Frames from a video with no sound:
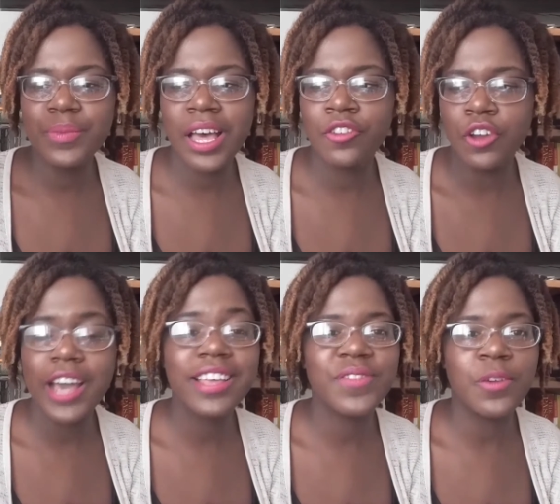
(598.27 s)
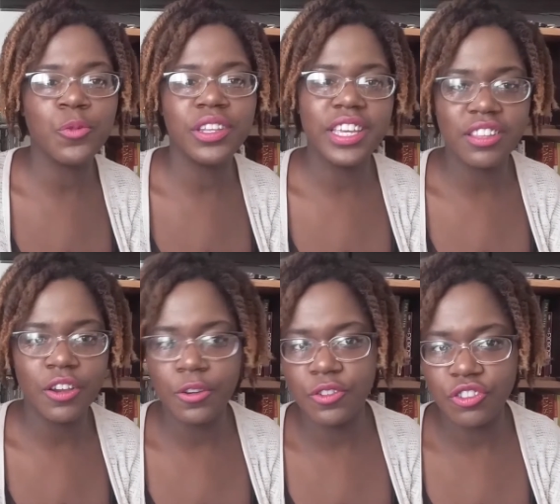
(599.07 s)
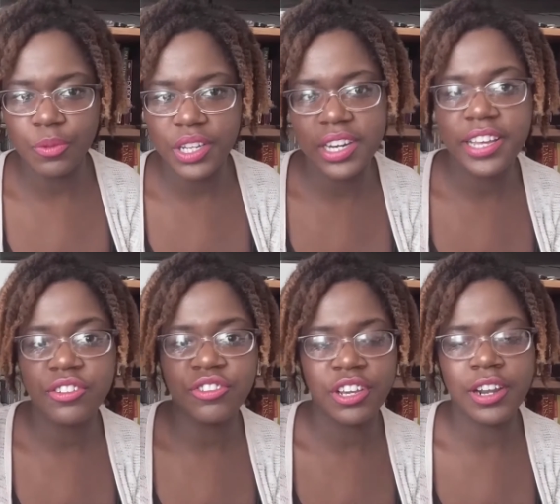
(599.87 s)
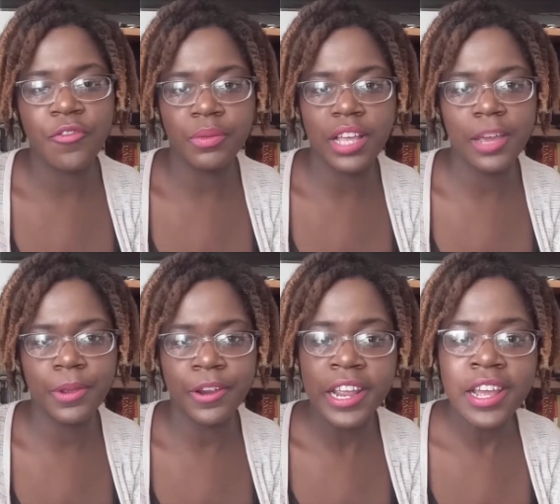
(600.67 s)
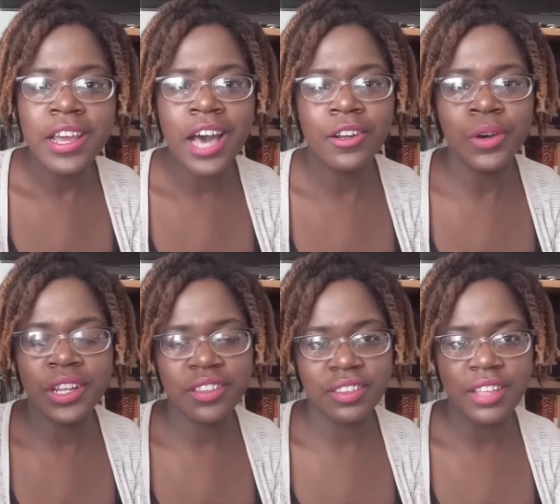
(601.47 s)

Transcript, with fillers: I don't know. I guess if I really get the urge to read it, I could just check it out from the library. I don't want it to